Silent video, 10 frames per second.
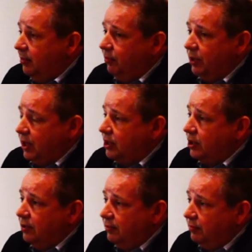
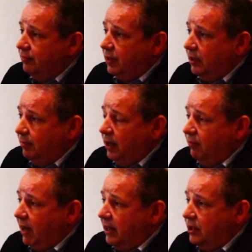reduction
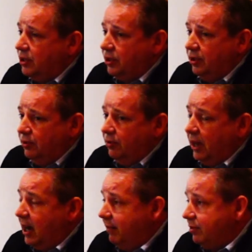advantage, you
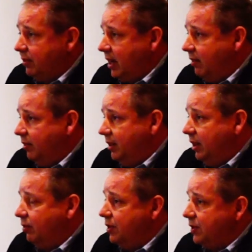obviously have the
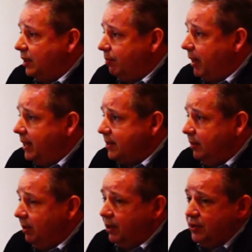increasing
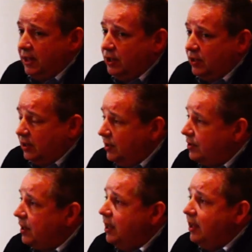capacity because each of
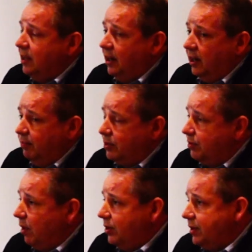these
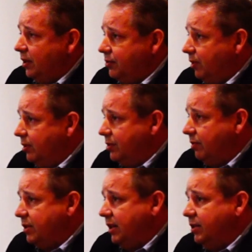small cells, whether it's a
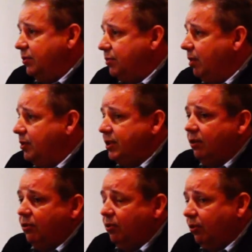residential small
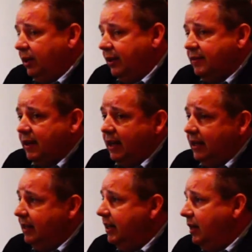cell or it's
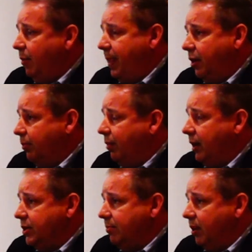a
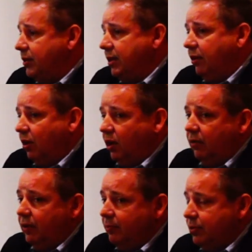enterprise small cell, all
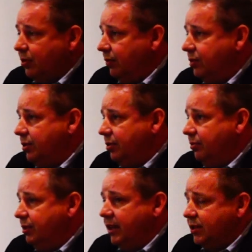of them serve
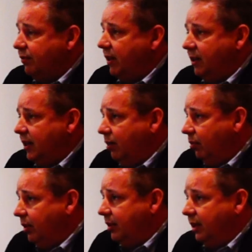to densify the
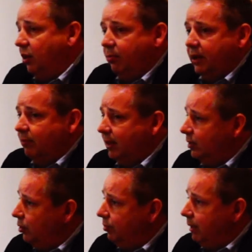network. They all become like
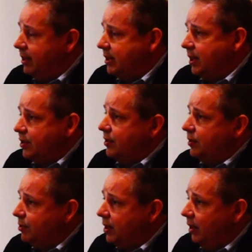little base stations
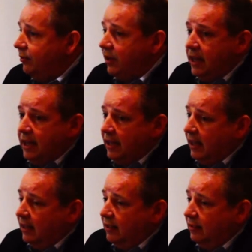themselves,
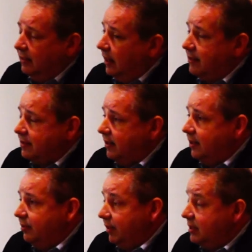and
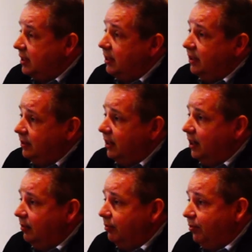that's key
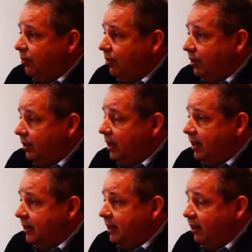for a
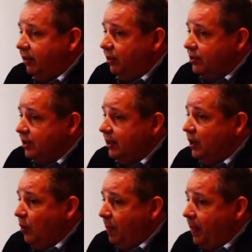lot of carriers that
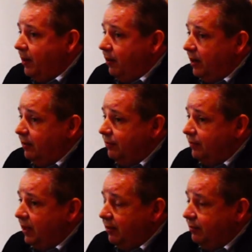
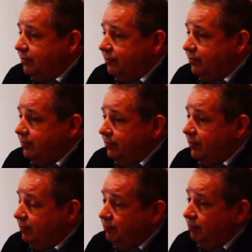have
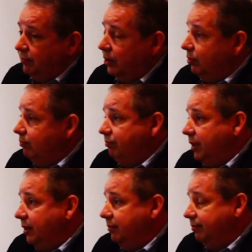real
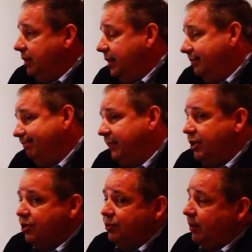
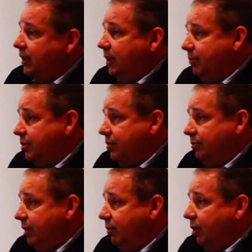issues when it comes
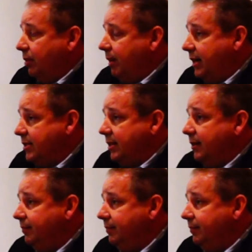to network capacity.